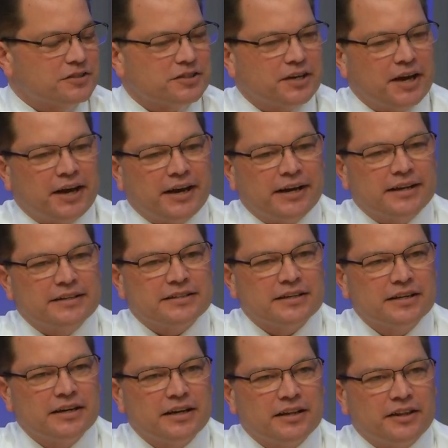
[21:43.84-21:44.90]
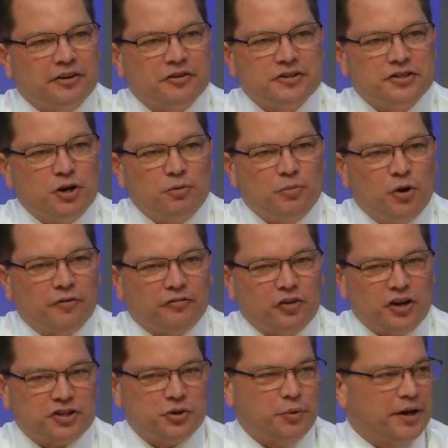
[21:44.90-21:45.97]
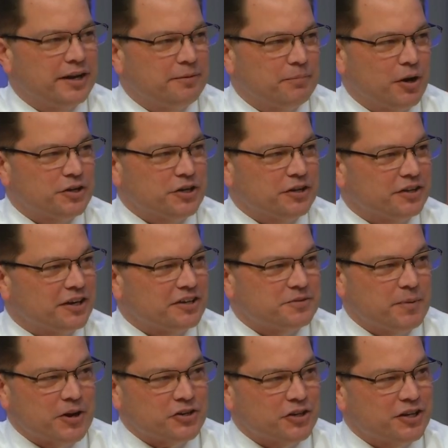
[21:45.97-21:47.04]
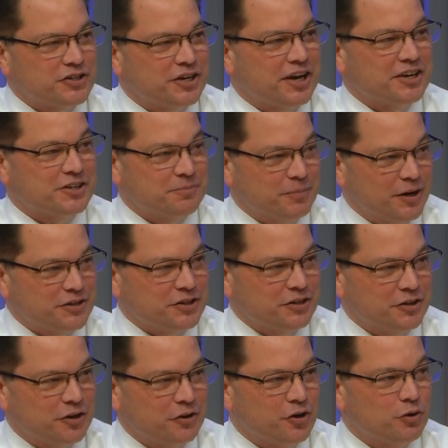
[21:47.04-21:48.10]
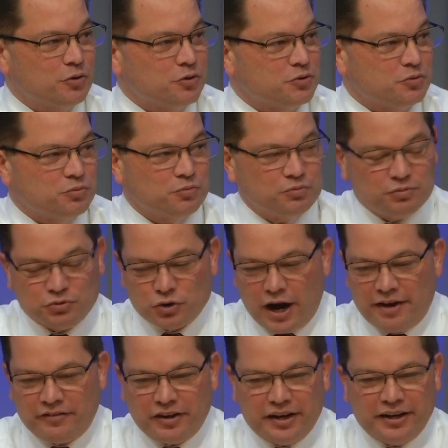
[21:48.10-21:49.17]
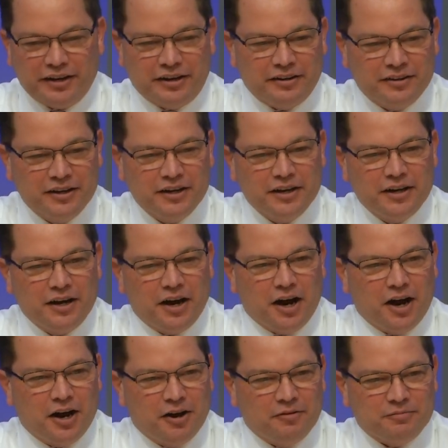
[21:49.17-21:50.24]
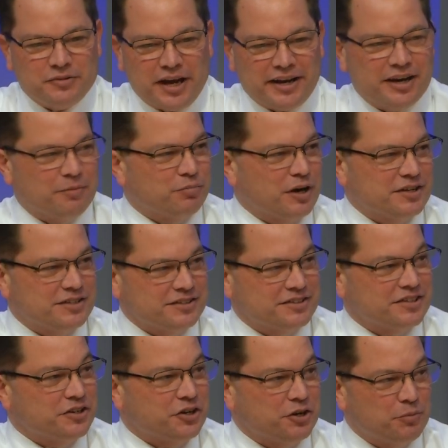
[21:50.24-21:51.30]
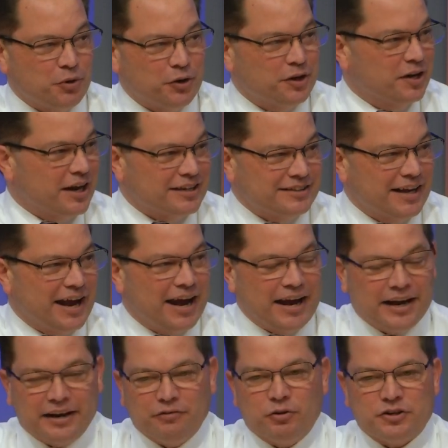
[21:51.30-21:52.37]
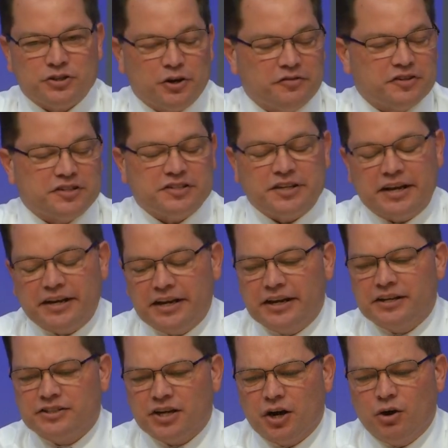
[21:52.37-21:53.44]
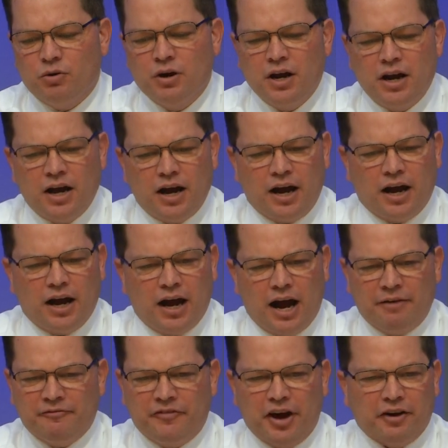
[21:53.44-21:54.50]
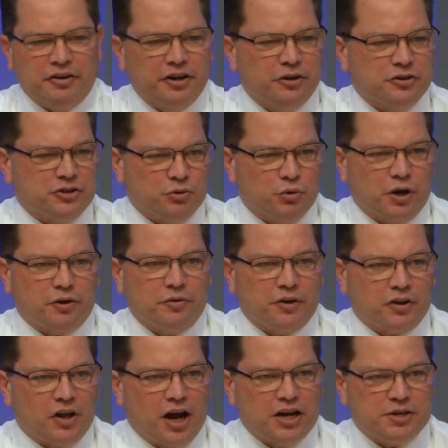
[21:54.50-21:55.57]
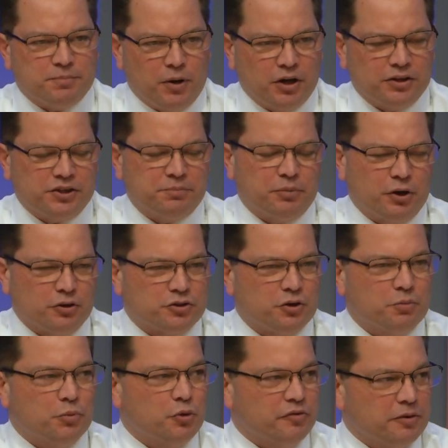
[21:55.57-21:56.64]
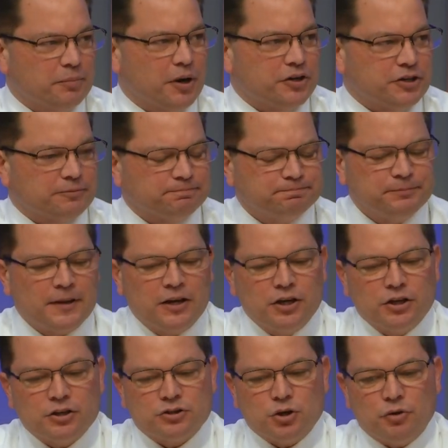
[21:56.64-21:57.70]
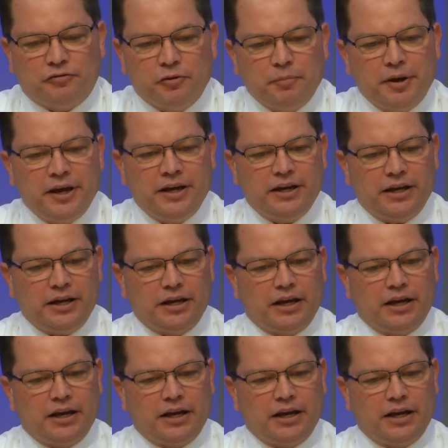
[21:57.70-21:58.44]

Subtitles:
And there is no more fluctuating budget than a special education budget. Mm-hmm. You don't know who's driving in and taking up residence in the community the next day and what services they need. So I'm very used to working with a large budget, but also a moving budget. So for me,